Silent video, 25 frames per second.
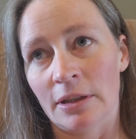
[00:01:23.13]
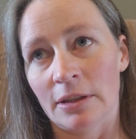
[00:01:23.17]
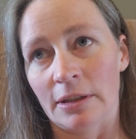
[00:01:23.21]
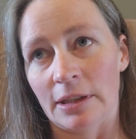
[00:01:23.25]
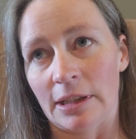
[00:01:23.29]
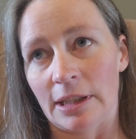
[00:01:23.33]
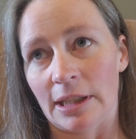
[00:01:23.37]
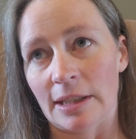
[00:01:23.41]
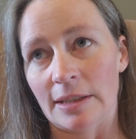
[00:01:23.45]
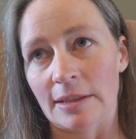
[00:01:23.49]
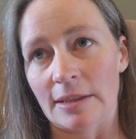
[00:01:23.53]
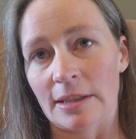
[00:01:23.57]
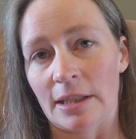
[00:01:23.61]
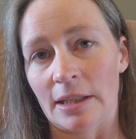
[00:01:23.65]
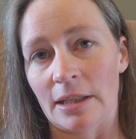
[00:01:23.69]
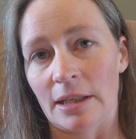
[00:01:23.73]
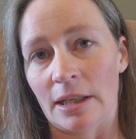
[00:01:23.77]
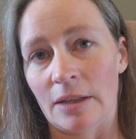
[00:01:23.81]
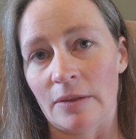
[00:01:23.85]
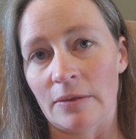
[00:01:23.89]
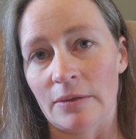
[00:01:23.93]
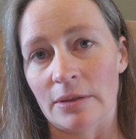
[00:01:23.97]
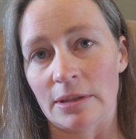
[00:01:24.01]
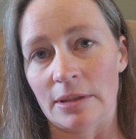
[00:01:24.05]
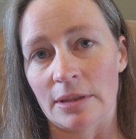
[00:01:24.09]
Like I said,
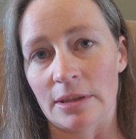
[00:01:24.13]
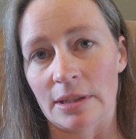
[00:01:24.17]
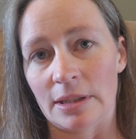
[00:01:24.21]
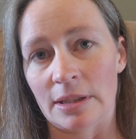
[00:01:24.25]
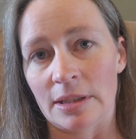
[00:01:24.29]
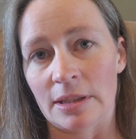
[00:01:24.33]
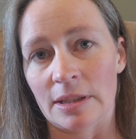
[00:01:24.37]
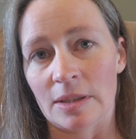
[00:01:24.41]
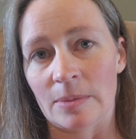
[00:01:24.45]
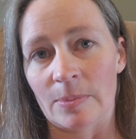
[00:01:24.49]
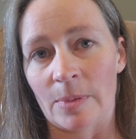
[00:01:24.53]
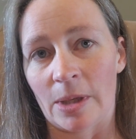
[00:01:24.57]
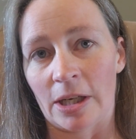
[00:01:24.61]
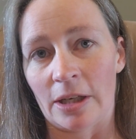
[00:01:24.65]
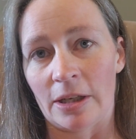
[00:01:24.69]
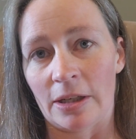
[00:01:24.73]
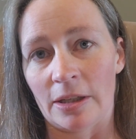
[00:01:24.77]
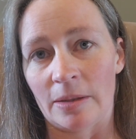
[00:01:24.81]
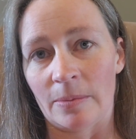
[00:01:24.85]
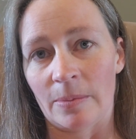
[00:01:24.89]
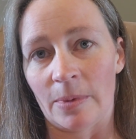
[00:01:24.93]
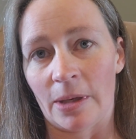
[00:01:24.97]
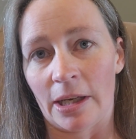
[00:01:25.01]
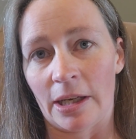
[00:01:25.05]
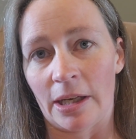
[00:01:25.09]
I was
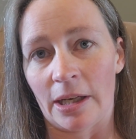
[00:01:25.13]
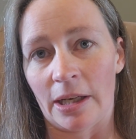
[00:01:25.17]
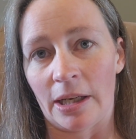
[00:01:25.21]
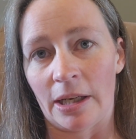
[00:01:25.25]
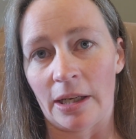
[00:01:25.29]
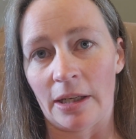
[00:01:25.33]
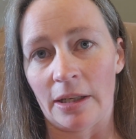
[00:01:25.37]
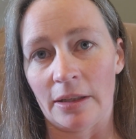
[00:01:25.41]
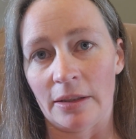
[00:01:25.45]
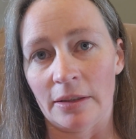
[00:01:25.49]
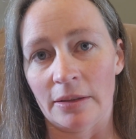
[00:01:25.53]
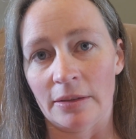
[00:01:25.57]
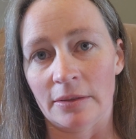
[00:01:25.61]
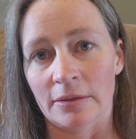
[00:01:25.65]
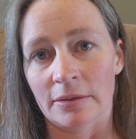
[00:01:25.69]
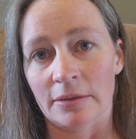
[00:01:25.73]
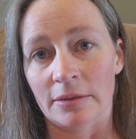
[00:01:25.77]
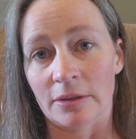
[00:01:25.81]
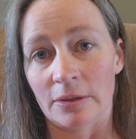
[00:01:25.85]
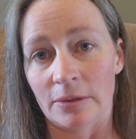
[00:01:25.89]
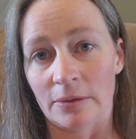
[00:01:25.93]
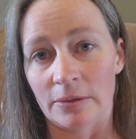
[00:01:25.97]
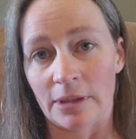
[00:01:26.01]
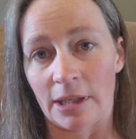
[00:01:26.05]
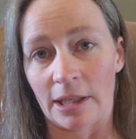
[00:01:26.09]
inspired by
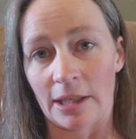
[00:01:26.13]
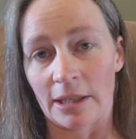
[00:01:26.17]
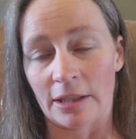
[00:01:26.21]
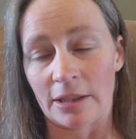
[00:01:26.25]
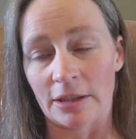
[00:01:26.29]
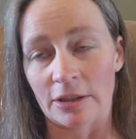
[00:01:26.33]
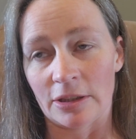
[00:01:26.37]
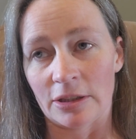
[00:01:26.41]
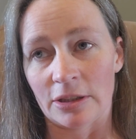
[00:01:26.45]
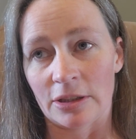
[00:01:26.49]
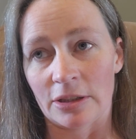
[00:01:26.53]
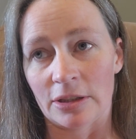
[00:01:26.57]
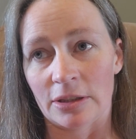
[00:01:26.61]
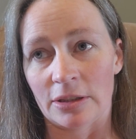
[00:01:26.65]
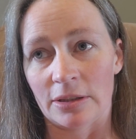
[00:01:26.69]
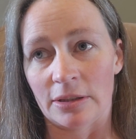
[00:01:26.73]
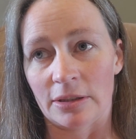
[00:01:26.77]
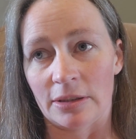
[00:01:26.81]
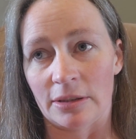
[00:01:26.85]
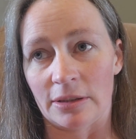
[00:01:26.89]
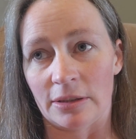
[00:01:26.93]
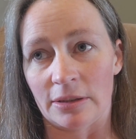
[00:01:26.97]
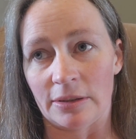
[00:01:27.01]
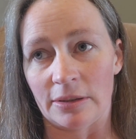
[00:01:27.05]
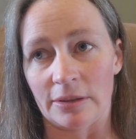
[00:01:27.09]
DoDash,
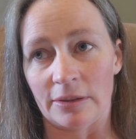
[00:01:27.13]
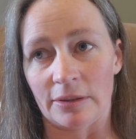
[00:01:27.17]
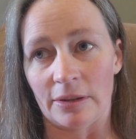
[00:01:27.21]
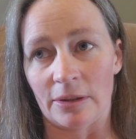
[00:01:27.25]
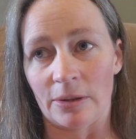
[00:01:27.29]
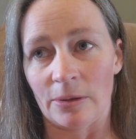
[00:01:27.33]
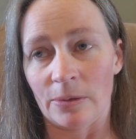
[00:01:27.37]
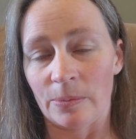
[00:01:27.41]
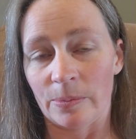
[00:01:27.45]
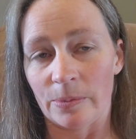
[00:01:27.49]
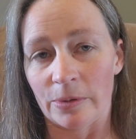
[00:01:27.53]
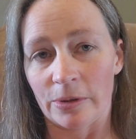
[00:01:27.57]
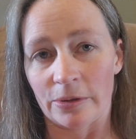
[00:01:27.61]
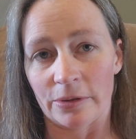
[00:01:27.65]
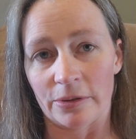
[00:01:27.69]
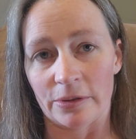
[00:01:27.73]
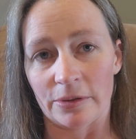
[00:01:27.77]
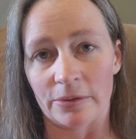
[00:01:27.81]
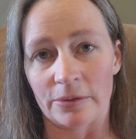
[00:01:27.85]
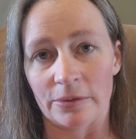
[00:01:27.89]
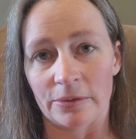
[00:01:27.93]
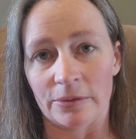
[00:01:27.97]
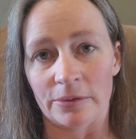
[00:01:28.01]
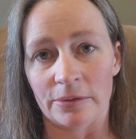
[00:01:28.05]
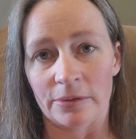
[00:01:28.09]
the Hope
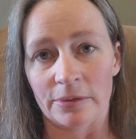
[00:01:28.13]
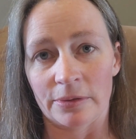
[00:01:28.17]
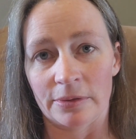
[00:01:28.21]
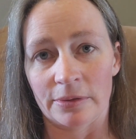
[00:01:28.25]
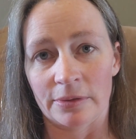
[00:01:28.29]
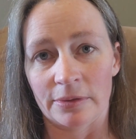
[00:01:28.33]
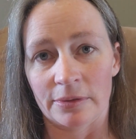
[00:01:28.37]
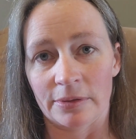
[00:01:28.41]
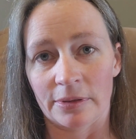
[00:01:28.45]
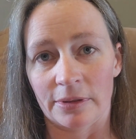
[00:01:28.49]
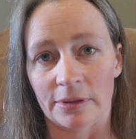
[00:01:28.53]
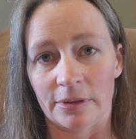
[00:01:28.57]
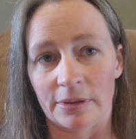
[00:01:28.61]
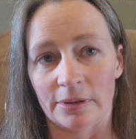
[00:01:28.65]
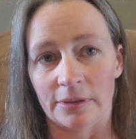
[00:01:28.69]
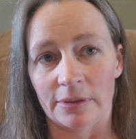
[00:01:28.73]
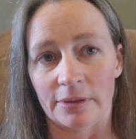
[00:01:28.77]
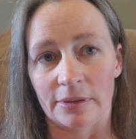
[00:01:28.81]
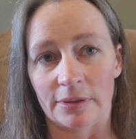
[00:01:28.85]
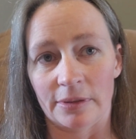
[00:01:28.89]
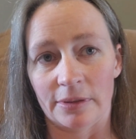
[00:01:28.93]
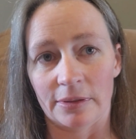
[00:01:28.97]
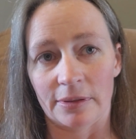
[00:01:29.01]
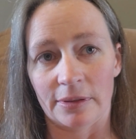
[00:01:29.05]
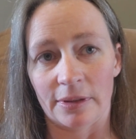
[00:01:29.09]
Crew,
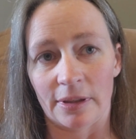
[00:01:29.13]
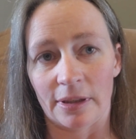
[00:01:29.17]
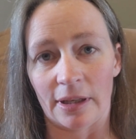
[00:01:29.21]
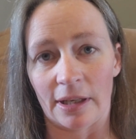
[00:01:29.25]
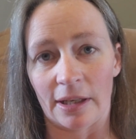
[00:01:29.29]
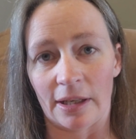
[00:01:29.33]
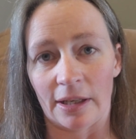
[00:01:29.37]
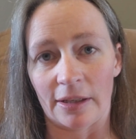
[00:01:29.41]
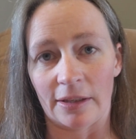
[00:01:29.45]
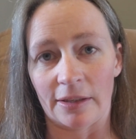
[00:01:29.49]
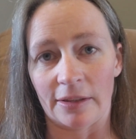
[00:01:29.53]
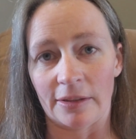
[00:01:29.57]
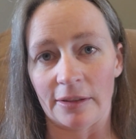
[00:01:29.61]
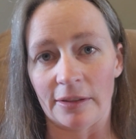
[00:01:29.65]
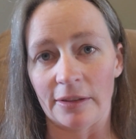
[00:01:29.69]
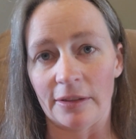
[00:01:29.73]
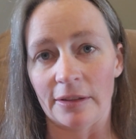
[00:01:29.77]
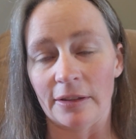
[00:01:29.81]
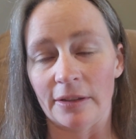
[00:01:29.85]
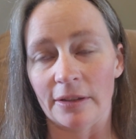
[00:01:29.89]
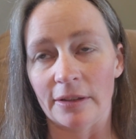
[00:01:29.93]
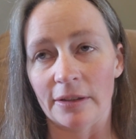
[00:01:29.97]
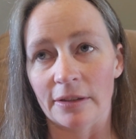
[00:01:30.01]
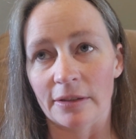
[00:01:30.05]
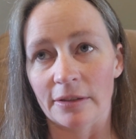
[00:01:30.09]

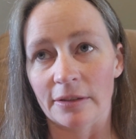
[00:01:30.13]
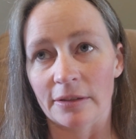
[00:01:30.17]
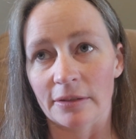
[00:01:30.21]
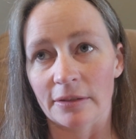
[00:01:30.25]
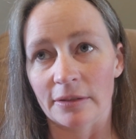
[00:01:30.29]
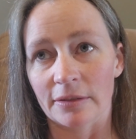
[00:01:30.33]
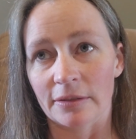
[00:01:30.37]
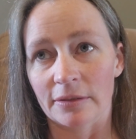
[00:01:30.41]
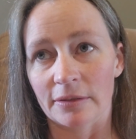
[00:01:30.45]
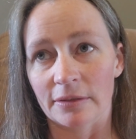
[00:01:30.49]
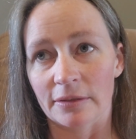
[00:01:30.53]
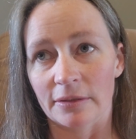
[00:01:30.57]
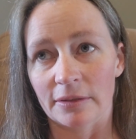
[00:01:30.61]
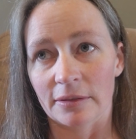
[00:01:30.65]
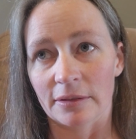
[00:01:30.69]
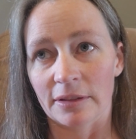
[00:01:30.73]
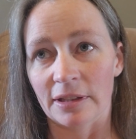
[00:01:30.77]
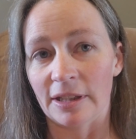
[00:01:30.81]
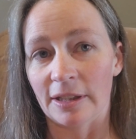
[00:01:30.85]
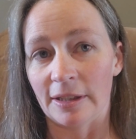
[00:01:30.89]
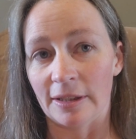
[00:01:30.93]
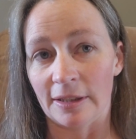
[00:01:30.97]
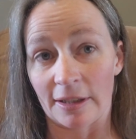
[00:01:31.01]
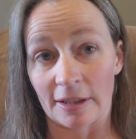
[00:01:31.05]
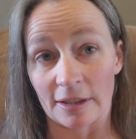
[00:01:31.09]
and
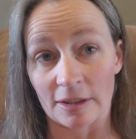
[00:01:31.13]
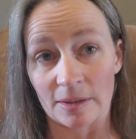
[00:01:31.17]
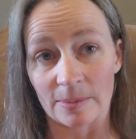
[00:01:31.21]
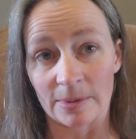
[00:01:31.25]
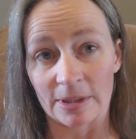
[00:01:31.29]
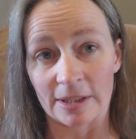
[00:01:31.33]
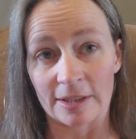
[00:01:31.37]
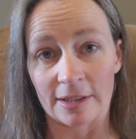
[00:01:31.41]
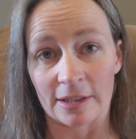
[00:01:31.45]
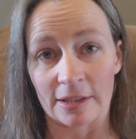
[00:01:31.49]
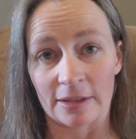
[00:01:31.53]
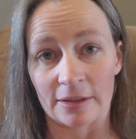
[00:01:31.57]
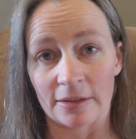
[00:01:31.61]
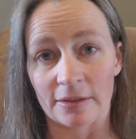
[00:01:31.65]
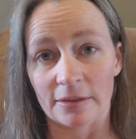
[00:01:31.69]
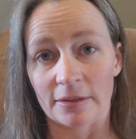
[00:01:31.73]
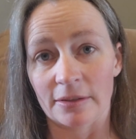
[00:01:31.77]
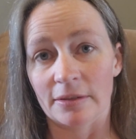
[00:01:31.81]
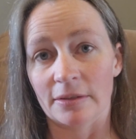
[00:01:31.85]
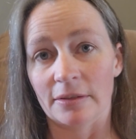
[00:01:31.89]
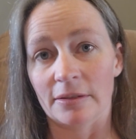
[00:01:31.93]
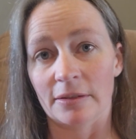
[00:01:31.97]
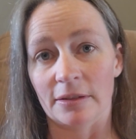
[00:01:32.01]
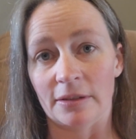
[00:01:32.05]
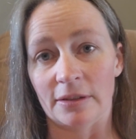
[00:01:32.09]
King Explicit,
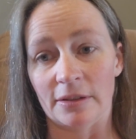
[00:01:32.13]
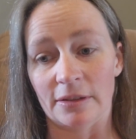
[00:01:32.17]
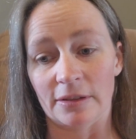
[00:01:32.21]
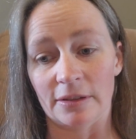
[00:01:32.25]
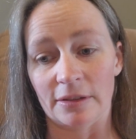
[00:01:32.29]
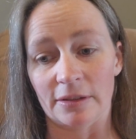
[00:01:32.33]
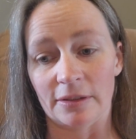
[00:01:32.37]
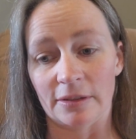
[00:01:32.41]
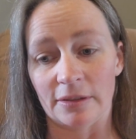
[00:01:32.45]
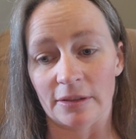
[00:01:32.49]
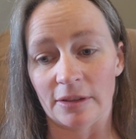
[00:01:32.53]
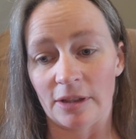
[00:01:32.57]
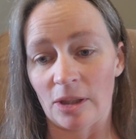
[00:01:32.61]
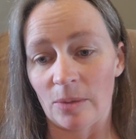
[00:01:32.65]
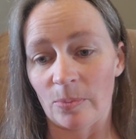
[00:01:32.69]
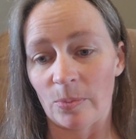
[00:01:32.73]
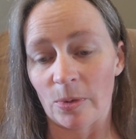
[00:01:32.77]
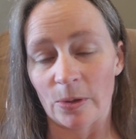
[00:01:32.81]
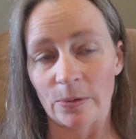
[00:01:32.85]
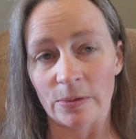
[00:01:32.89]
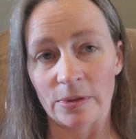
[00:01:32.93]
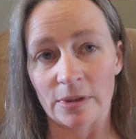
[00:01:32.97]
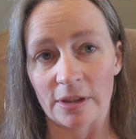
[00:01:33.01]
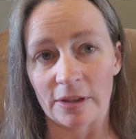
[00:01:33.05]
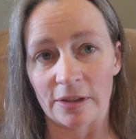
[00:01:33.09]
Keep
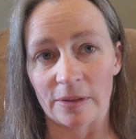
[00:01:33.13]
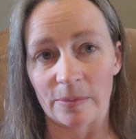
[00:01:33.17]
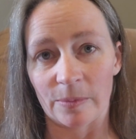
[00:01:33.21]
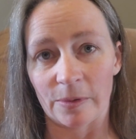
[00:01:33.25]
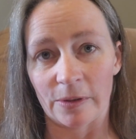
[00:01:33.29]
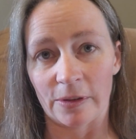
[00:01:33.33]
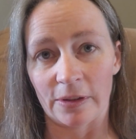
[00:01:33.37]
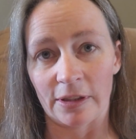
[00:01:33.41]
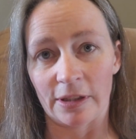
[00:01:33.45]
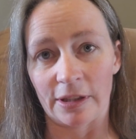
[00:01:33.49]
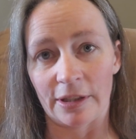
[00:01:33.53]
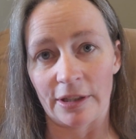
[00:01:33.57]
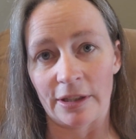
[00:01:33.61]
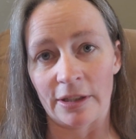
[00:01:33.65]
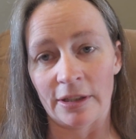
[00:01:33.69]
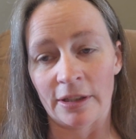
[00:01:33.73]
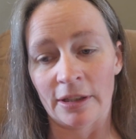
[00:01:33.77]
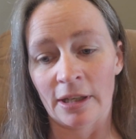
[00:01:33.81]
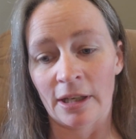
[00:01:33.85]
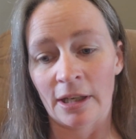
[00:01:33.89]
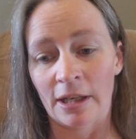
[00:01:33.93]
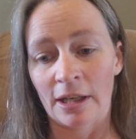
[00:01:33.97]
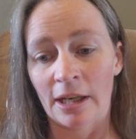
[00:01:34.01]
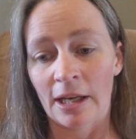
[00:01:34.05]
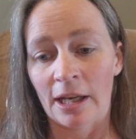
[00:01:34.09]
Posting Community,
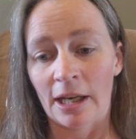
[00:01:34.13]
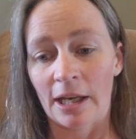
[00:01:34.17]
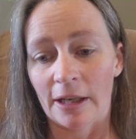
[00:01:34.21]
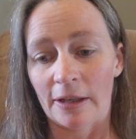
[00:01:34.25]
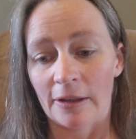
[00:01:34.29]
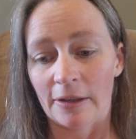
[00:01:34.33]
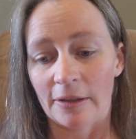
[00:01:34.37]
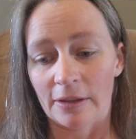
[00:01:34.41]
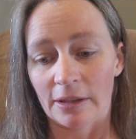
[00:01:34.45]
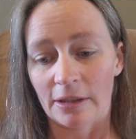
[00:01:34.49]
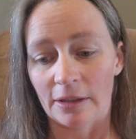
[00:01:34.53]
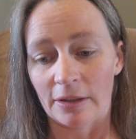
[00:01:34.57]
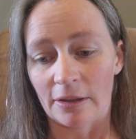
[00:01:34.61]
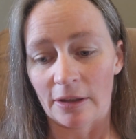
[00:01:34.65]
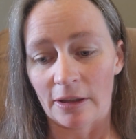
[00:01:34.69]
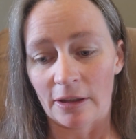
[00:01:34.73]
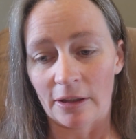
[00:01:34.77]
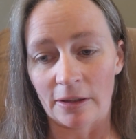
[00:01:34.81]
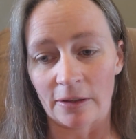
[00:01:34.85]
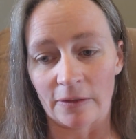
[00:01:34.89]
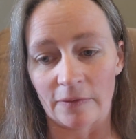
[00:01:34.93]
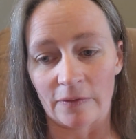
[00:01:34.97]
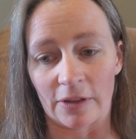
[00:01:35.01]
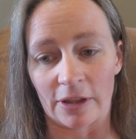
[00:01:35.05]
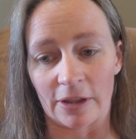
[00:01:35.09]

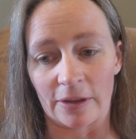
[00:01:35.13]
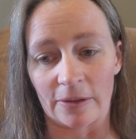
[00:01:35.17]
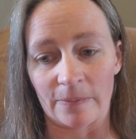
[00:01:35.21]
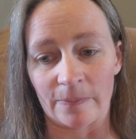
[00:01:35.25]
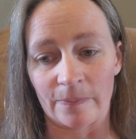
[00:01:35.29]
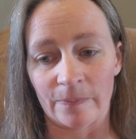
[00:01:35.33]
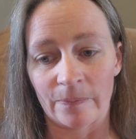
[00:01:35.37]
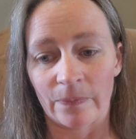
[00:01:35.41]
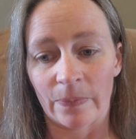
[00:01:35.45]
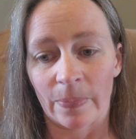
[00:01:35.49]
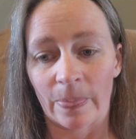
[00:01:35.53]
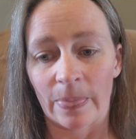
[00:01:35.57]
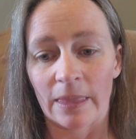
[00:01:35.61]
all of them.